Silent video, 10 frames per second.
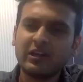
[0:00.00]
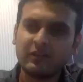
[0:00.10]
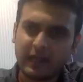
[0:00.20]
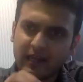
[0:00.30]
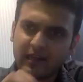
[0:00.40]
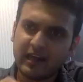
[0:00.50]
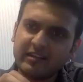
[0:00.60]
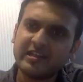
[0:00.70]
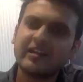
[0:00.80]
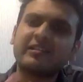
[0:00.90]

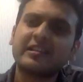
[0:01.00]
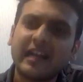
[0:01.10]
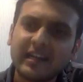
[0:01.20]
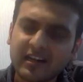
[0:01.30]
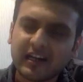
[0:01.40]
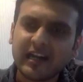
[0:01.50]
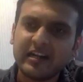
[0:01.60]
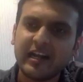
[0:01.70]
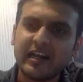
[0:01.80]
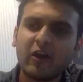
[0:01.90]
is there a set
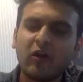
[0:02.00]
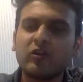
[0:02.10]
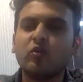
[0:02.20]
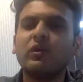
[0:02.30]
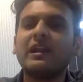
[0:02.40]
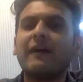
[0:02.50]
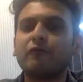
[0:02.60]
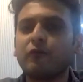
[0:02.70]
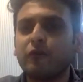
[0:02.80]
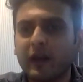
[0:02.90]
criteria, or you will
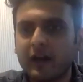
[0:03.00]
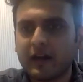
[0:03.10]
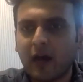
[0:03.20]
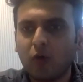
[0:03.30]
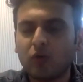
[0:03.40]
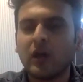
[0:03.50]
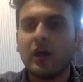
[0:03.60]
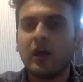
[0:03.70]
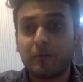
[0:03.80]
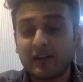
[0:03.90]
have to figure out,
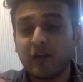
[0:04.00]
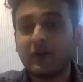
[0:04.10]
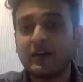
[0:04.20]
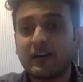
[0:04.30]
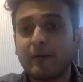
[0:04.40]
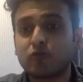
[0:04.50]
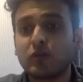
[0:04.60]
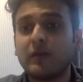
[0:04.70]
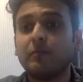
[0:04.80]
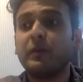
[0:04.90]
especially when it comes to
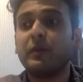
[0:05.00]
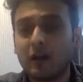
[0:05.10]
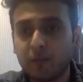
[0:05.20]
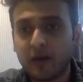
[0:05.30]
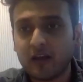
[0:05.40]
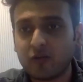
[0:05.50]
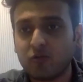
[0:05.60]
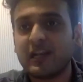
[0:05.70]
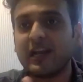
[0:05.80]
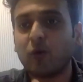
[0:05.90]
the bigger
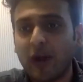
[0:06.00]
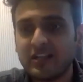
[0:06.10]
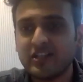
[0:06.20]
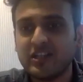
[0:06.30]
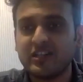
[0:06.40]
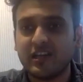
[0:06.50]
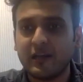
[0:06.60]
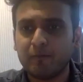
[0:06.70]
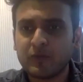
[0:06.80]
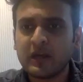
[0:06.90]
PSUs like
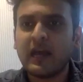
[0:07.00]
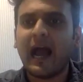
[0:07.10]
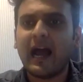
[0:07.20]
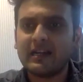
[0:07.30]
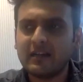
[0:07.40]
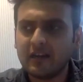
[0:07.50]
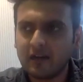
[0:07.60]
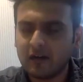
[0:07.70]
ONGC and